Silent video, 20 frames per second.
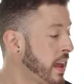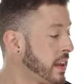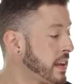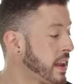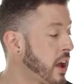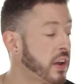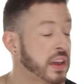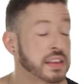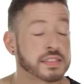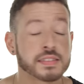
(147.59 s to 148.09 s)

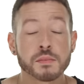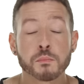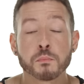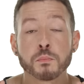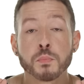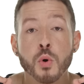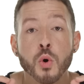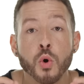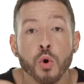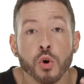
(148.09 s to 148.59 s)
Now, it's
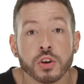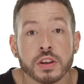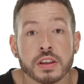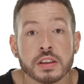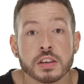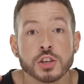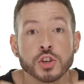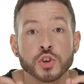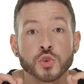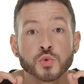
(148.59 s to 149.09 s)

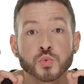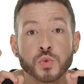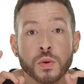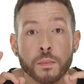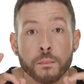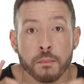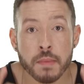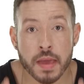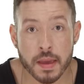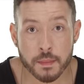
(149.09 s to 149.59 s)
important to
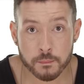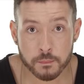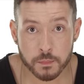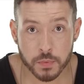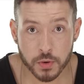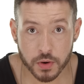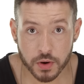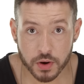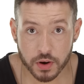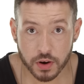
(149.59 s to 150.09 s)

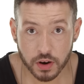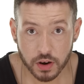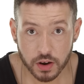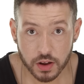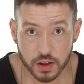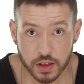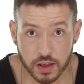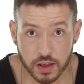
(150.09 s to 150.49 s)
remember